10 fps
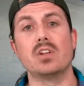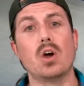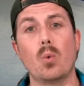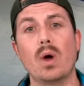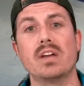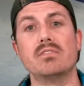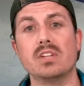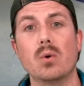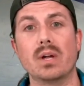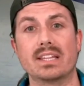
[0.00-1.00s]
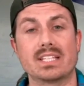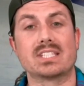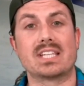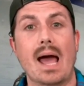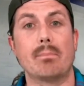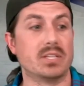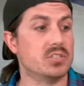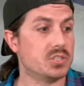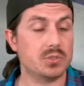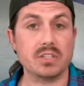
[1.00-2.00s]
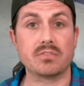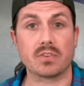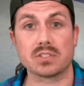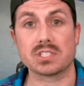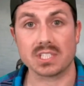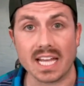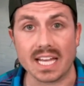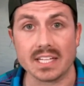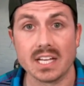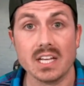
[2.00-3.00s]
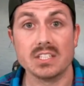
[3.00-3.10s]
no way of knowing this has happened to the first sled.